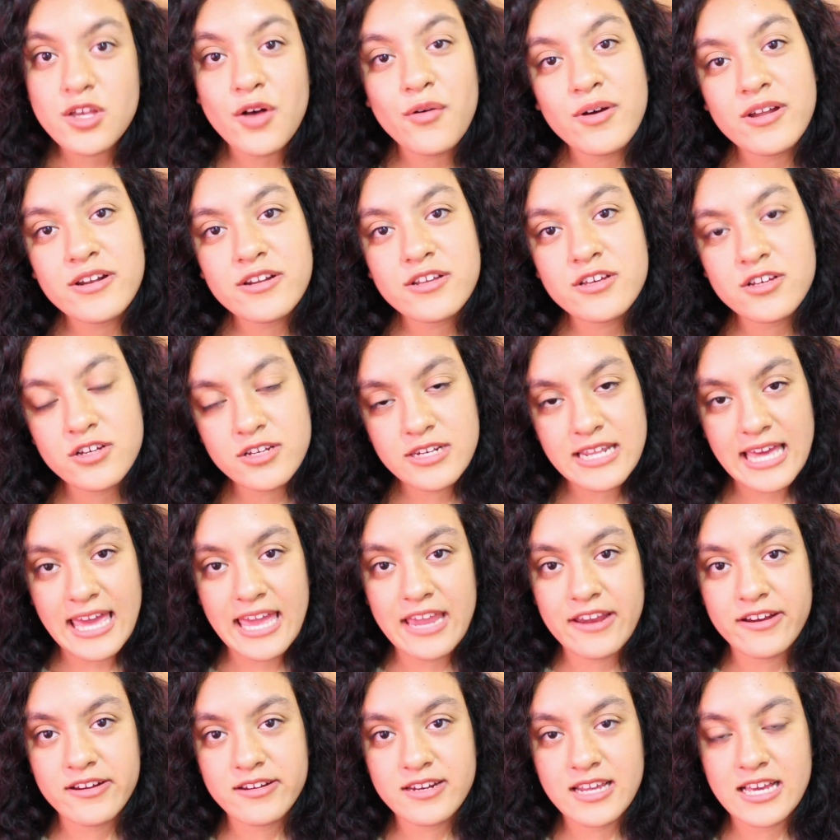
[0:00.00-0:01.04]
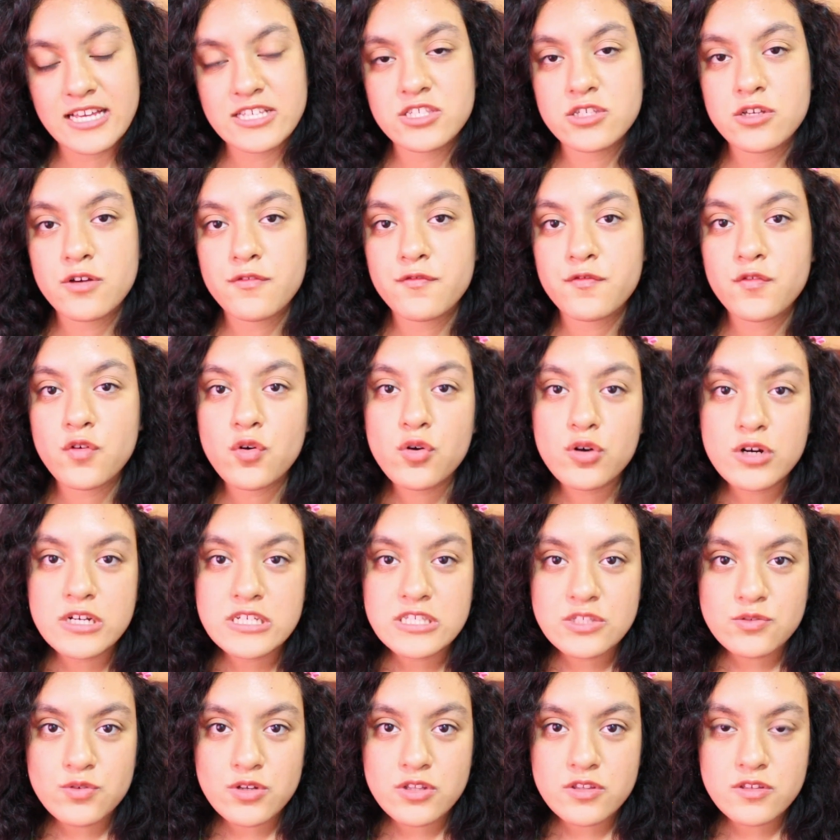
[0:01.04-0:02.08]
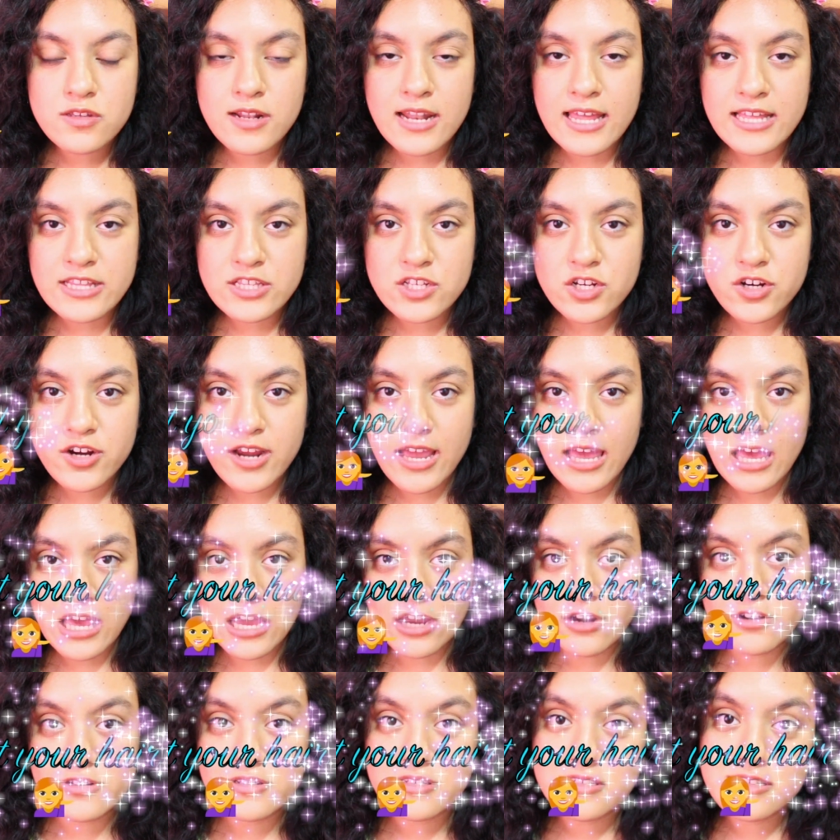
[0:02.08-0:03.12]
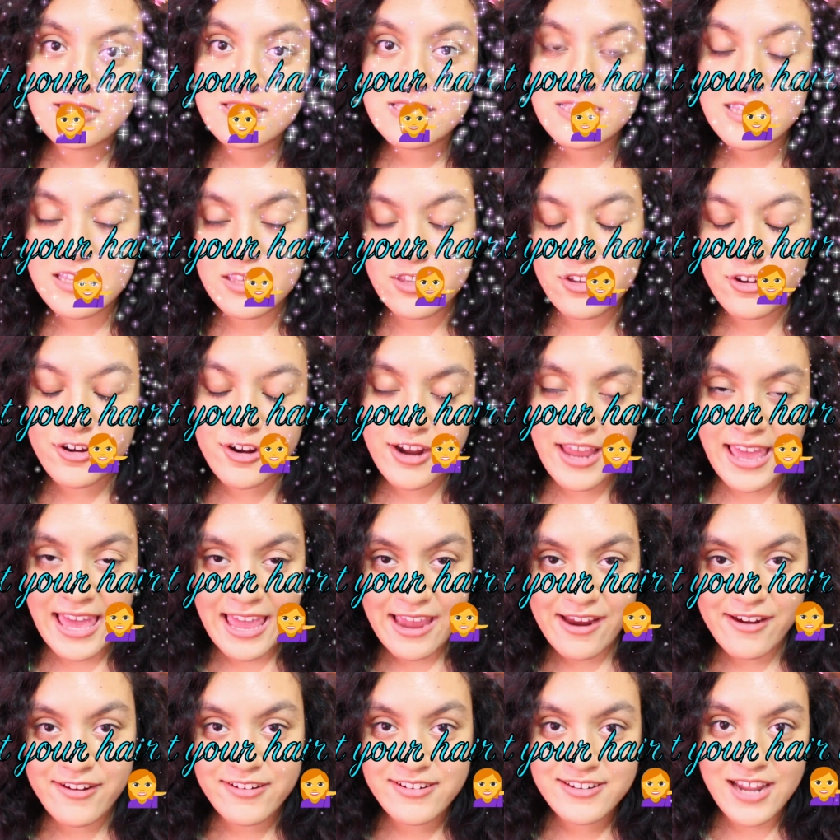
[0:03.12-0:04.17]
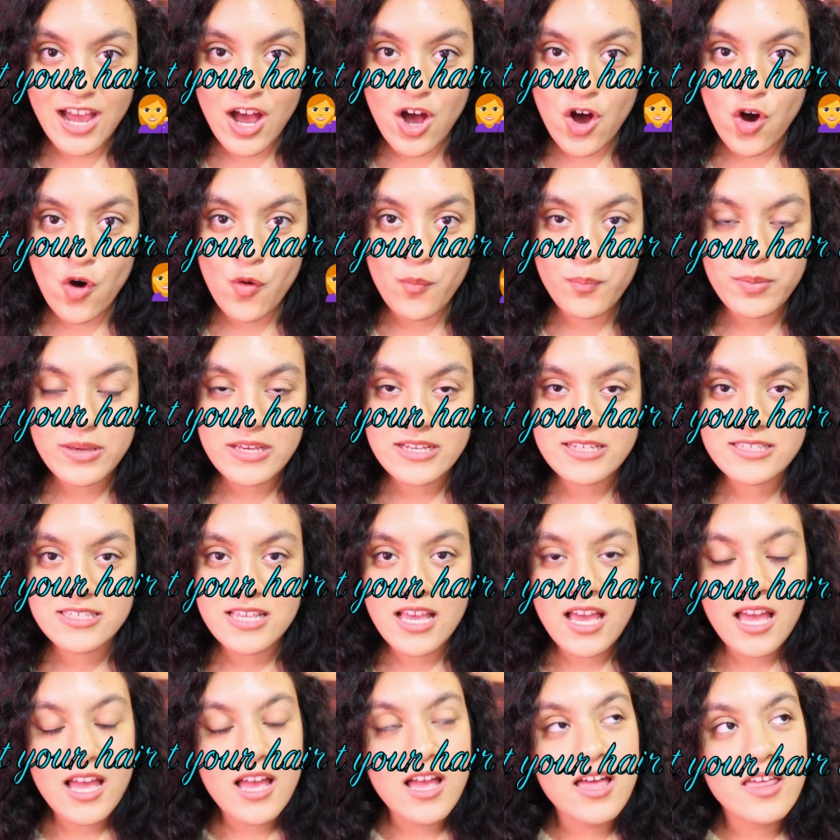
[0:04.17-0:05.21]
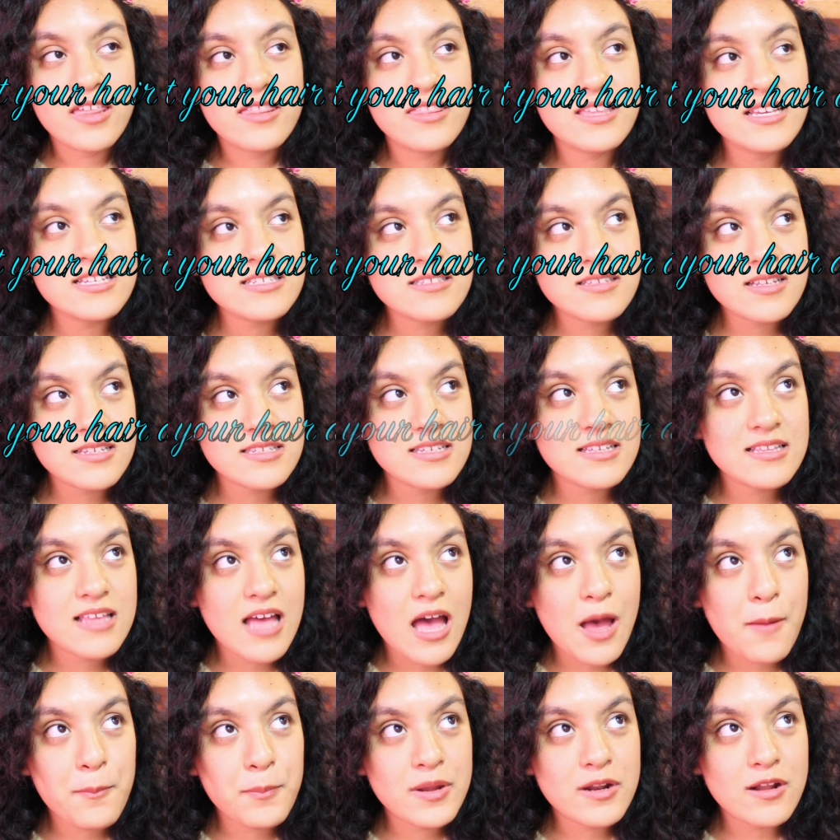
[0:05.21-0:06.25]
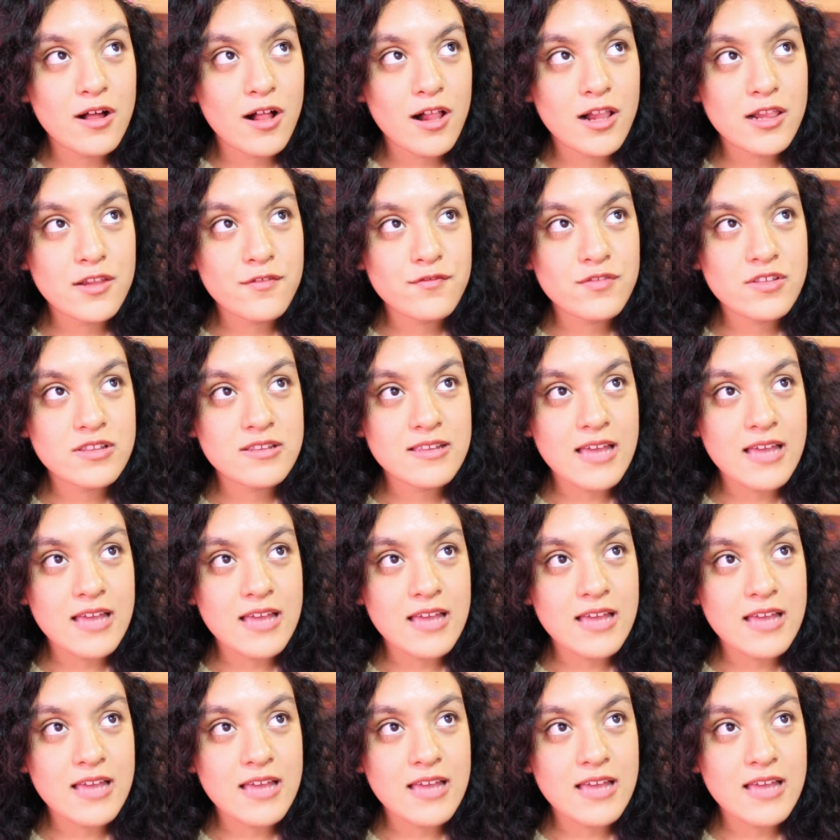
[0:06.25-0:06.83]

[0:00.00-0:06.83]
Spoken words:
So on good hair days, you of course want to let your hair down, because this doesn't happen all of the